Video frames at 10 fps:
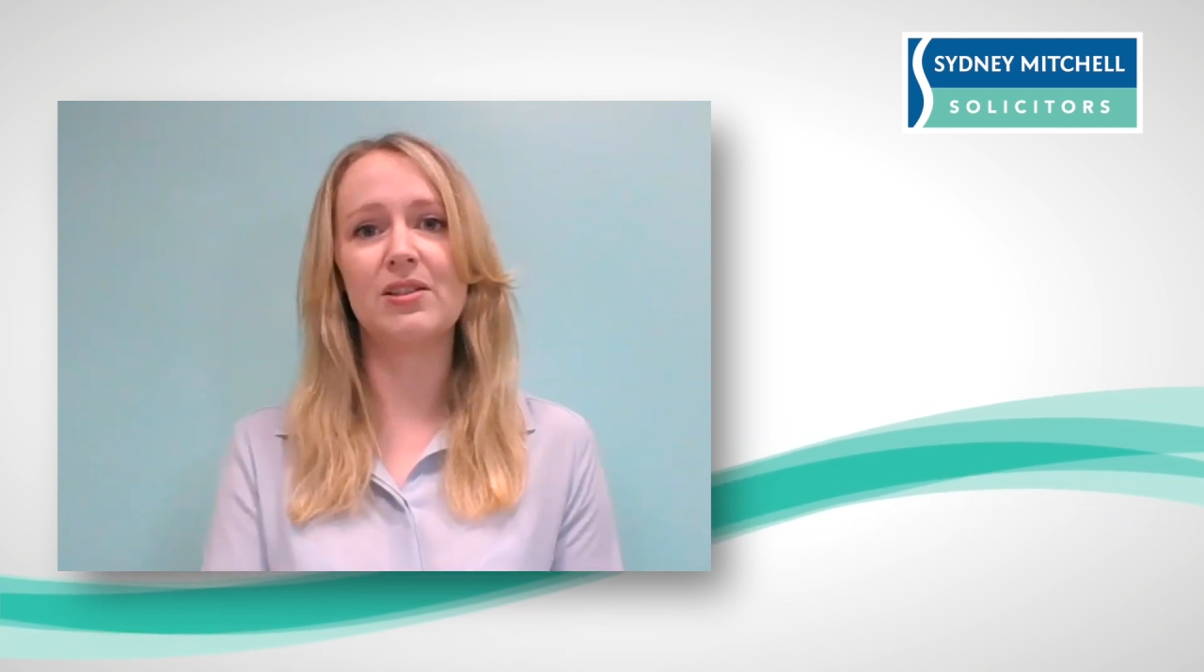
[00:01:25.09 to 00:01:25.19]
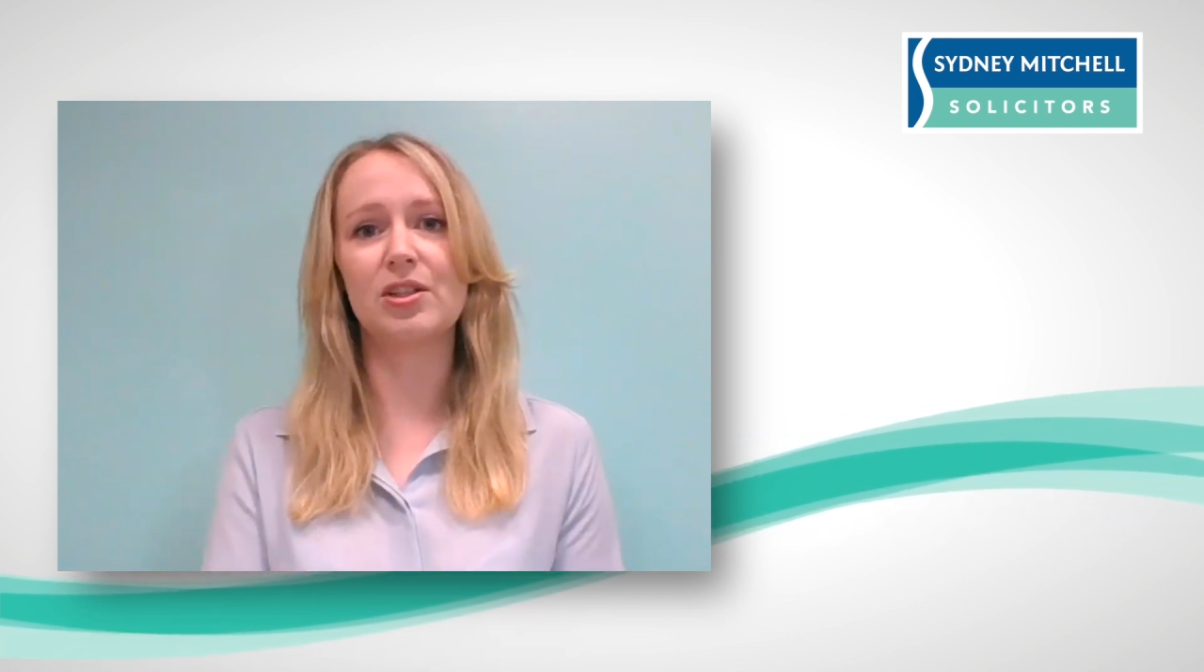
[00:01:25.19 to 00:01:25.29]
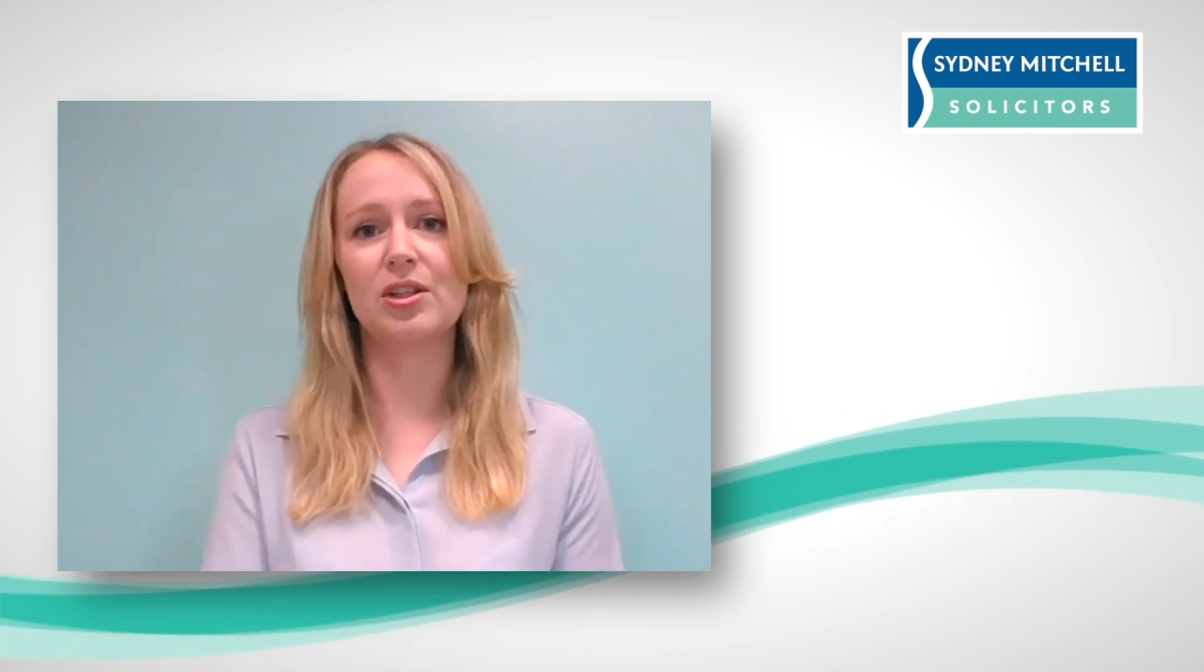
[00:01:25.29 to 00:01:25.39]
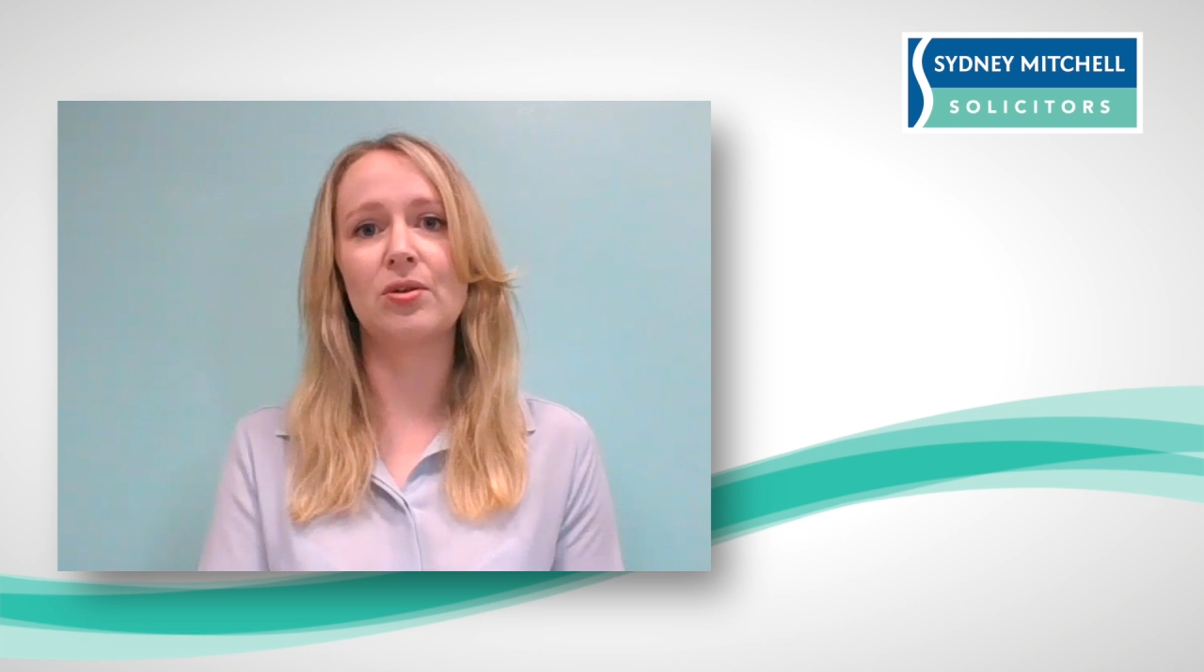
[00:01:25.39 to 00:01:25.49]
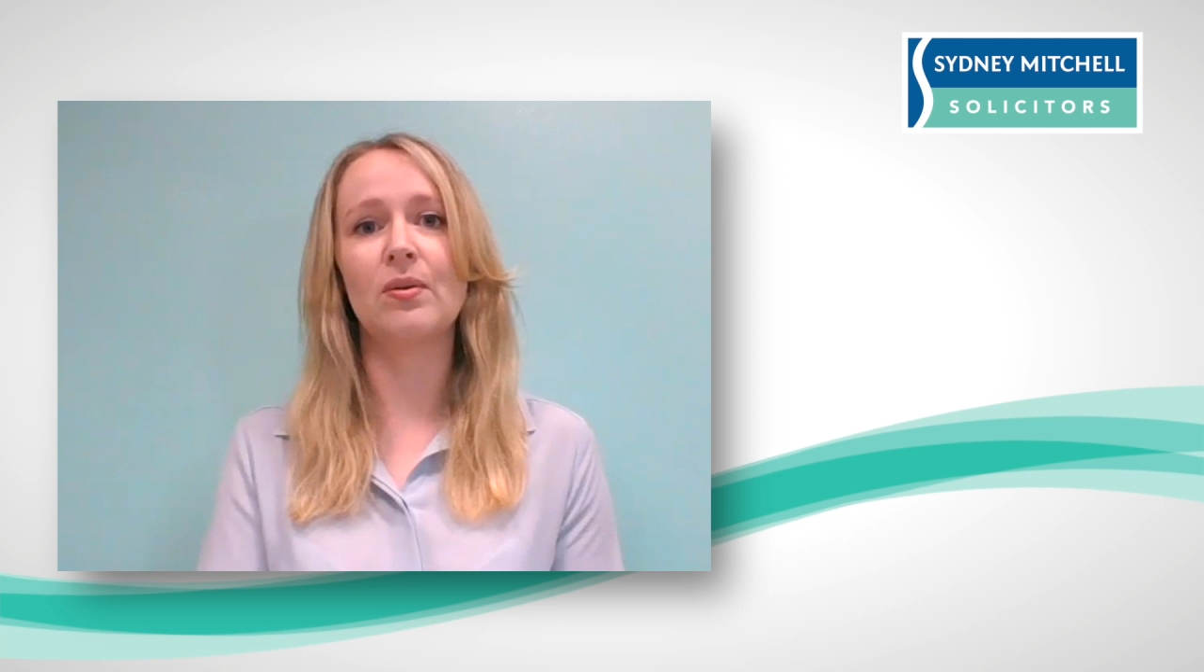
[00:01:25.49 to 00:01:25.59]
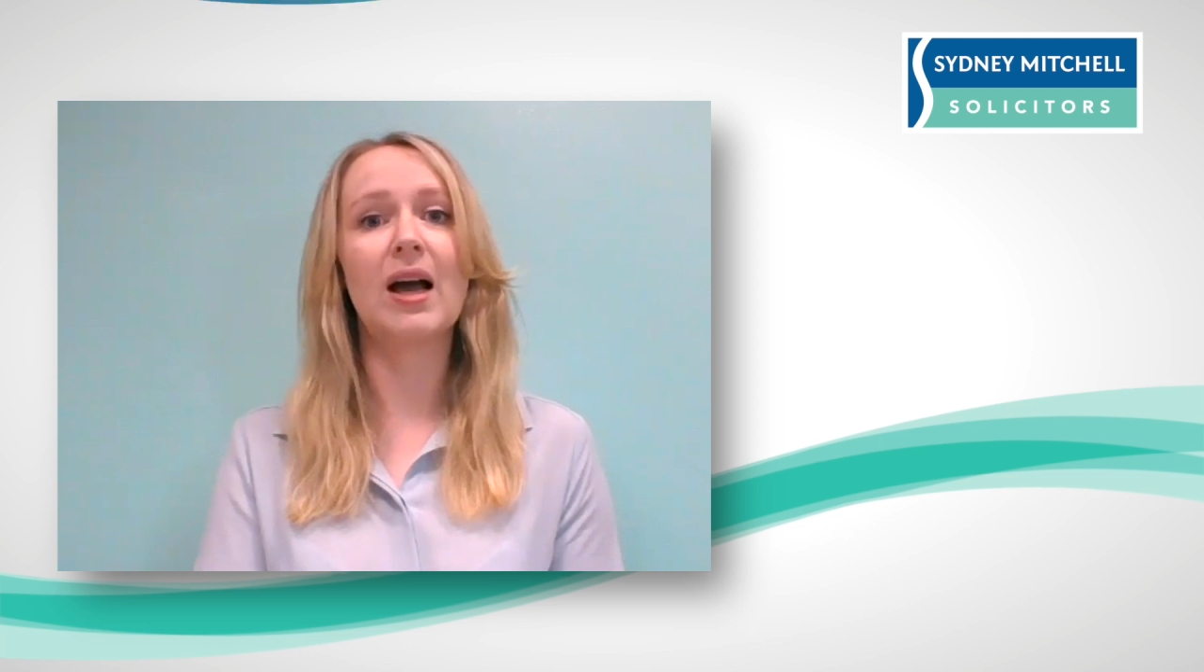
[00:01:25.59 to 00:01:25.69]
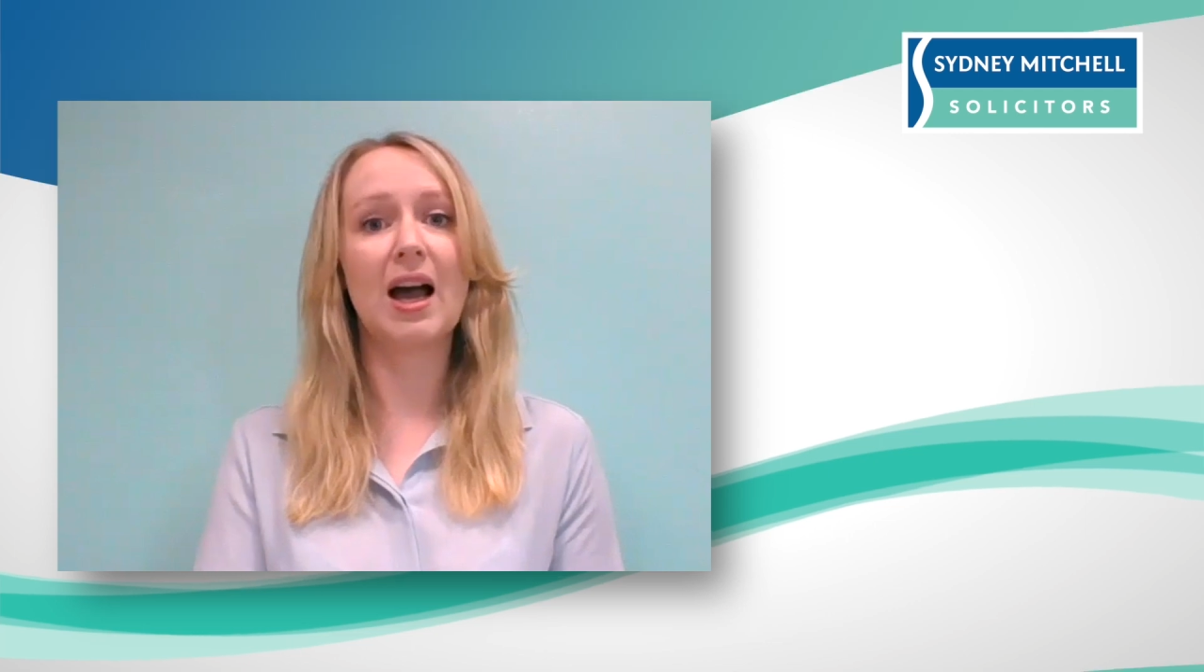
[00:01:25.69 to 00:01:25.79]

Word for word: to